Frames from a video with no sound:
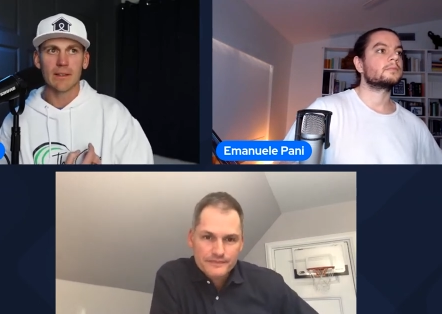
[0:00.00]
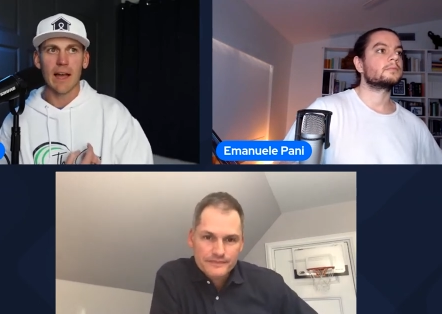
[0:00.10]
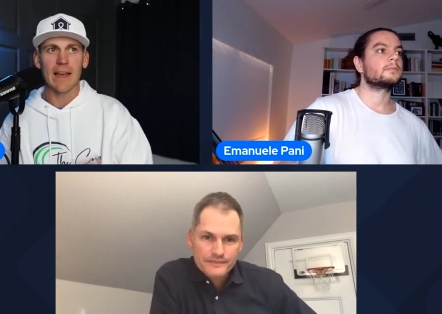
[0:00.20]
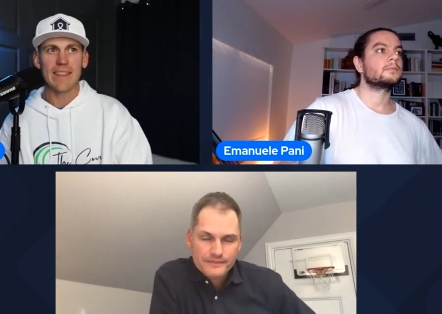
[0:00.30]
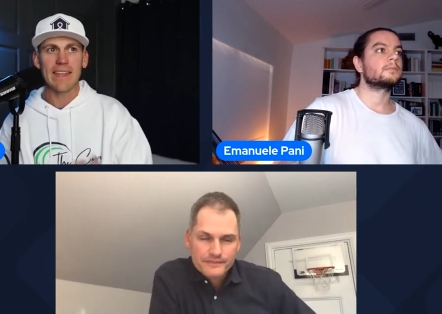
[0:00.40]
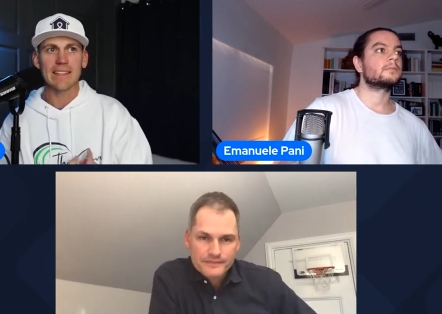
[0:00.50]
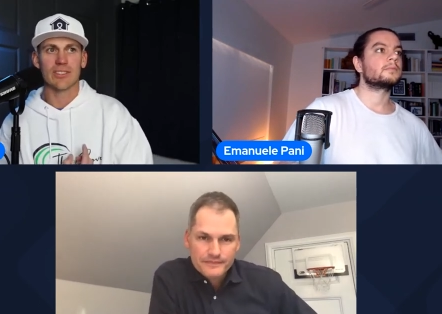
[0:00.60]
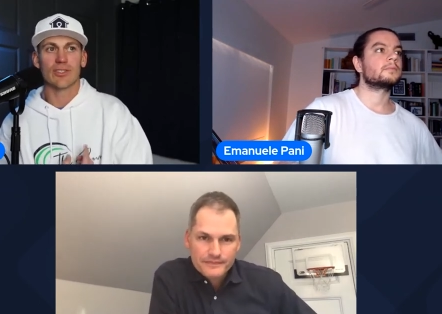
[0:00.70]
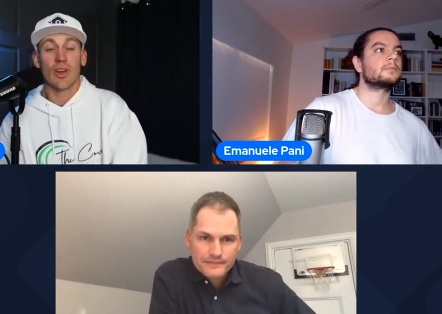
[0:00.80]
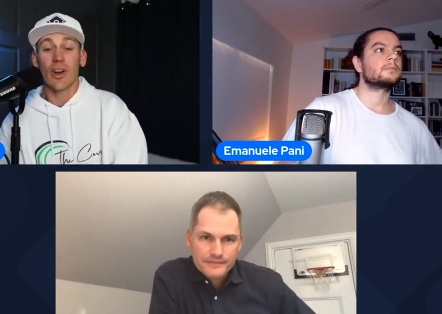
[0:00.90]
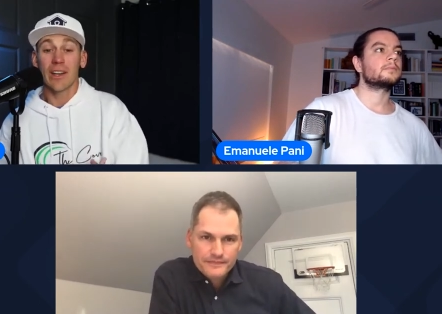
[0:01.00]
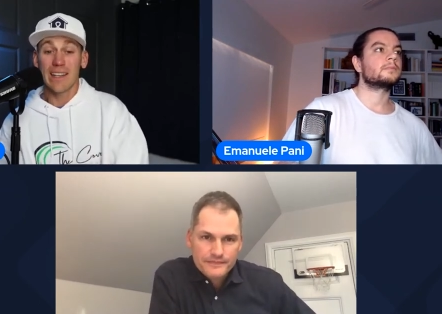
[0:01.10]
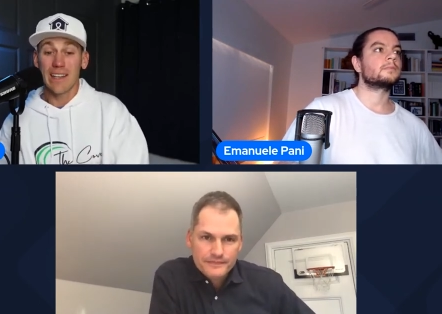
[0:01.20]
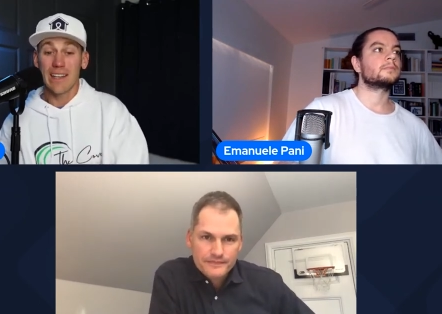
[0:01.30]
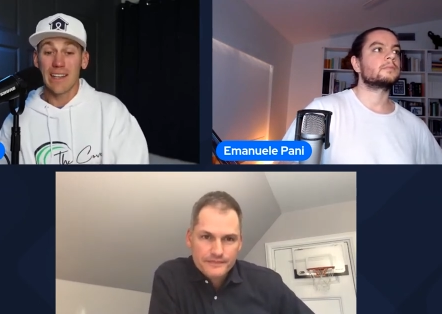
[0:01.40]
Speaker 1: I think it's starting
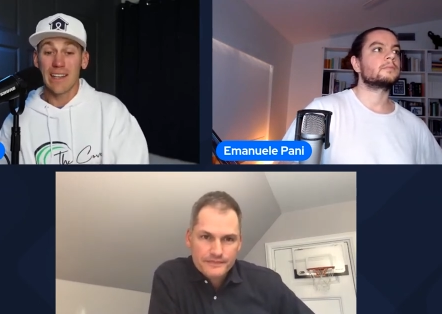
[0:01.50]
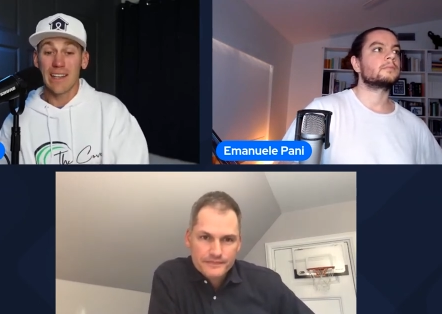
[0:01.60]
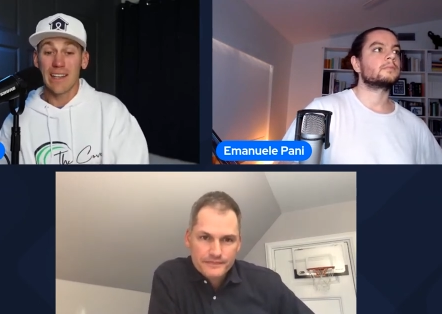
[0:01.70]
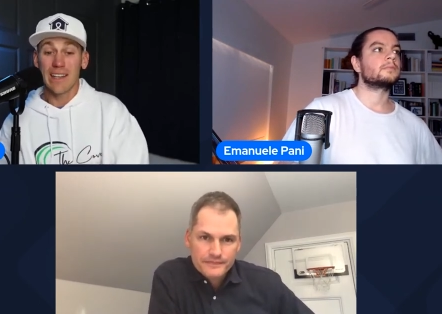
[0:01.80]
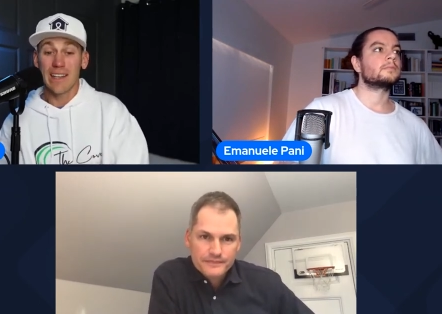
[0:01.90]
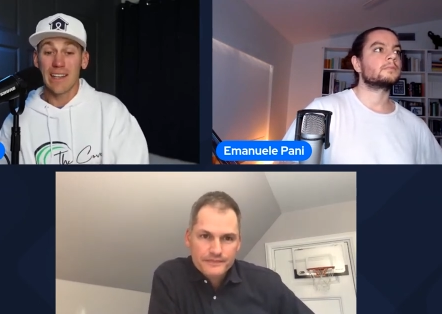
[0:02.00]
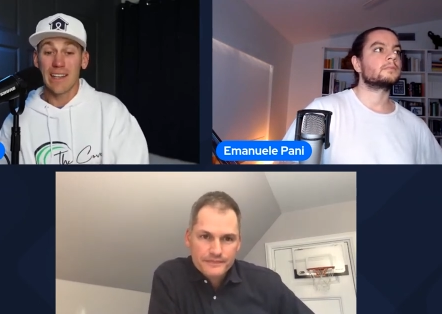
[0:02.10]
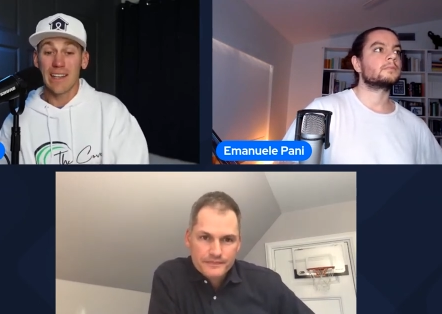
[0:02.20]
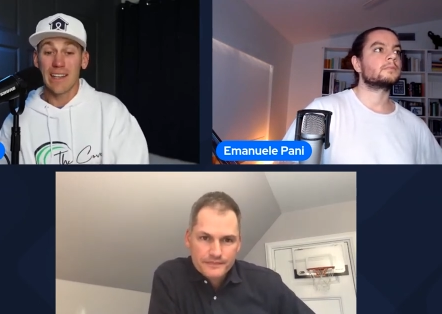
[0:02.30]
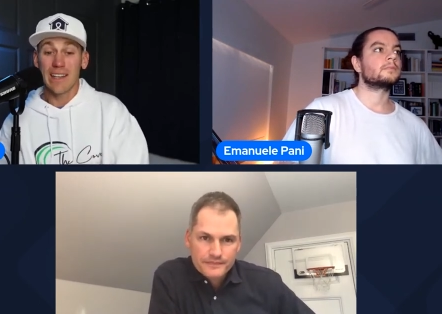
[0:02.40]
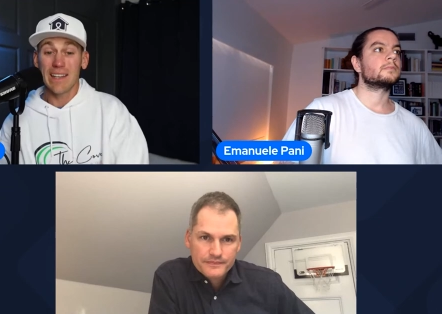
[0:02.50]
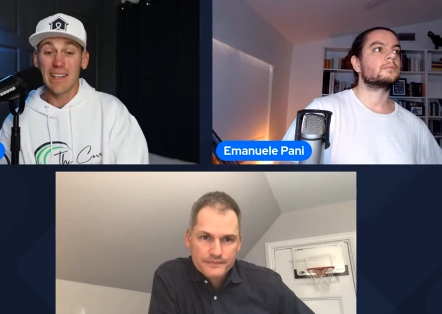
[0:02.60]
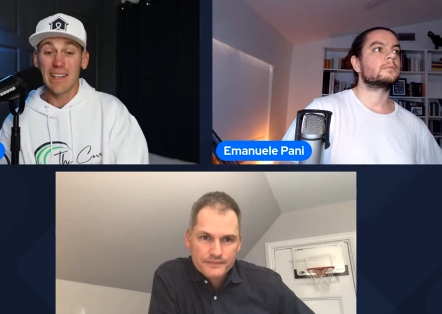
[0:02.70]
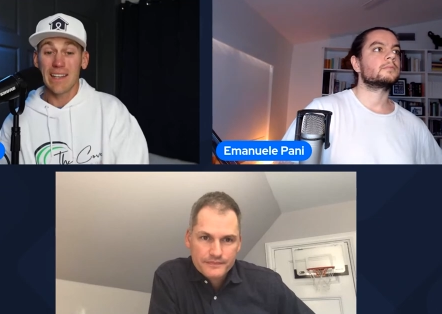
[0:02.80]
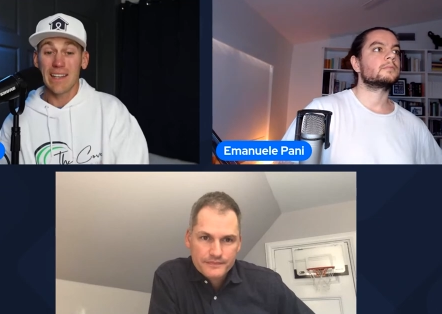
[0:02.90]
to get better, but
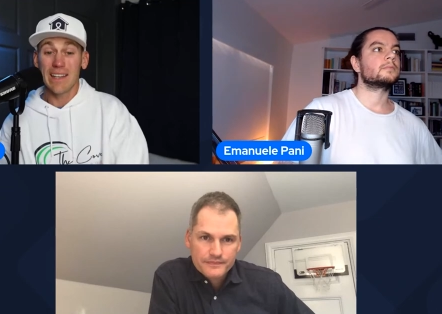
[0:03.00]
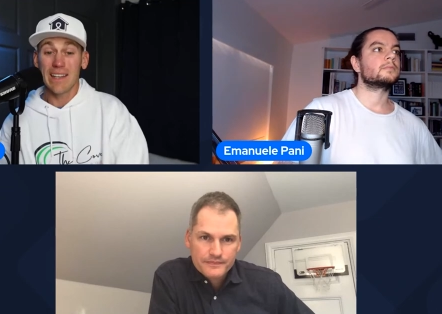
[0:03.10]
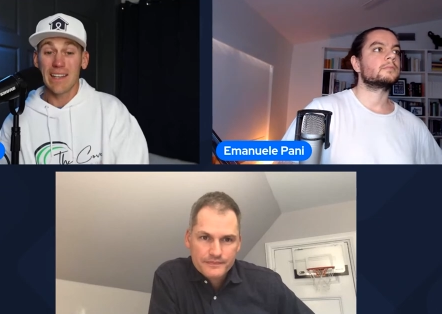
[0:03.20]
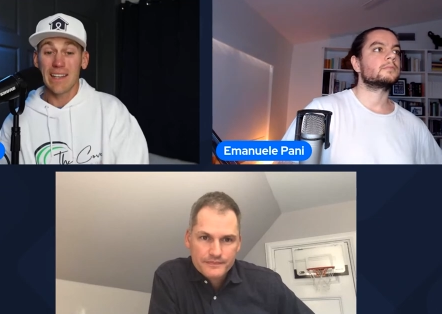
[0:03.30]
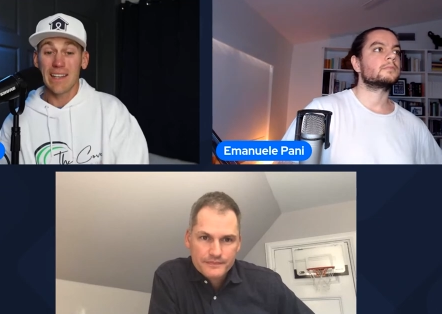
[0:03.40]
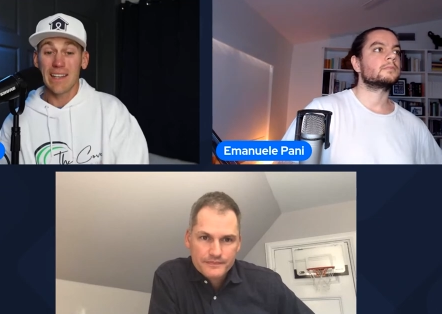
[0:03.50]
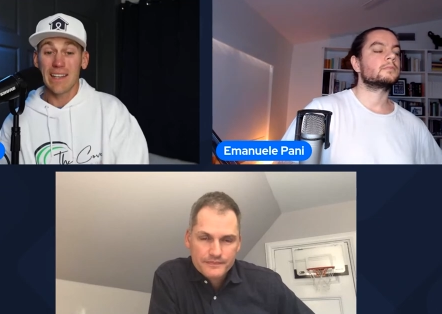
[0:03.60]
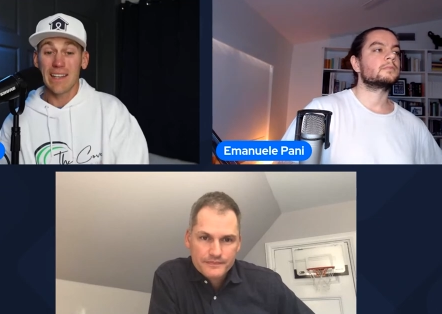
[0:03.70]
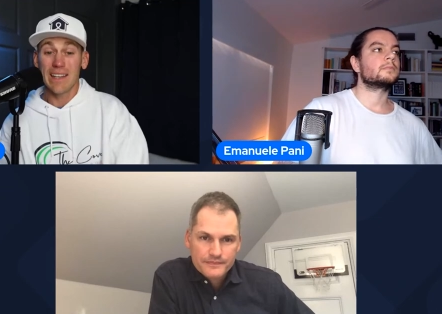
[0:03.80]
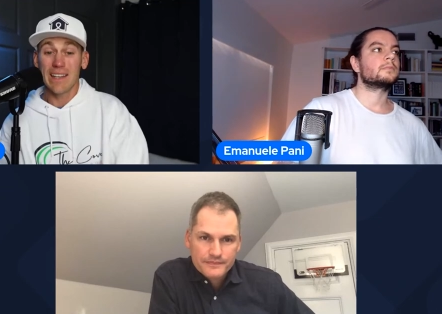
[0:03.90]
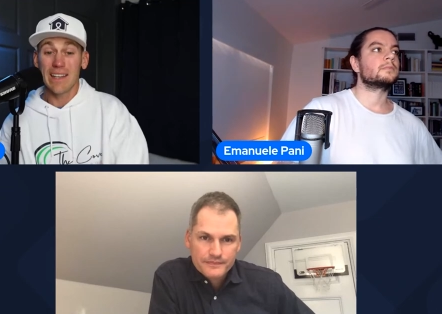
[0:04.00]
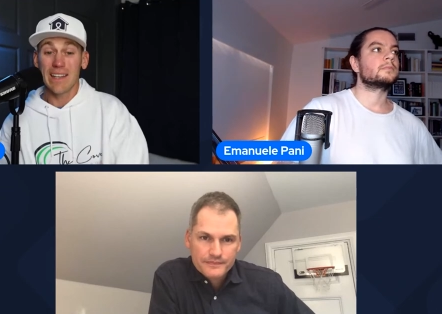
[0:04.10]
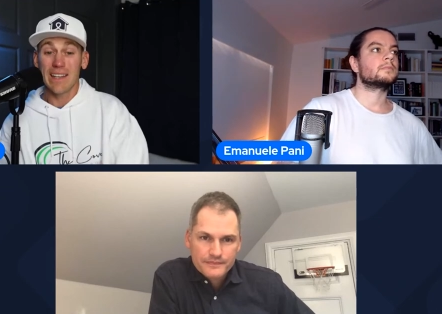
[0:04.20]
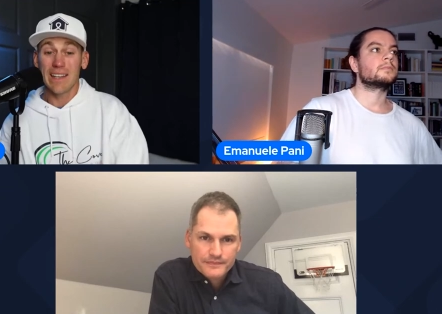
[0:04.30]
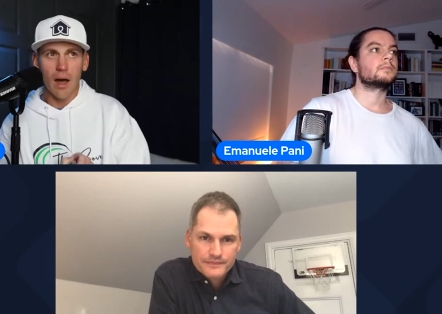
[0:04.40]
most
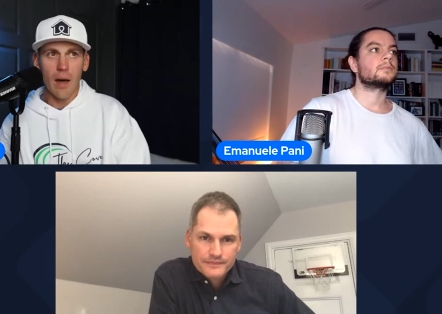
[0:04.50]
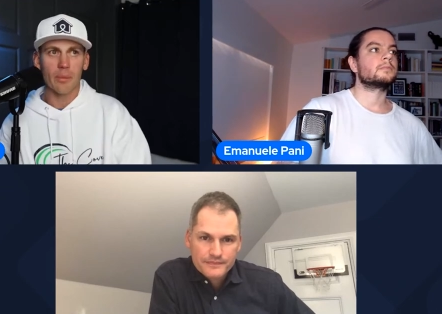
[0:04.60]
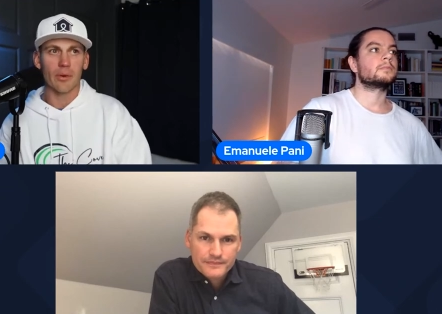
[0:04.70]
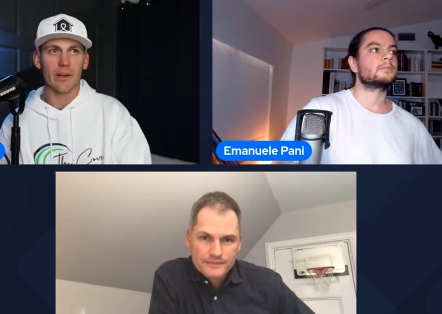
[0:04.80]
operators,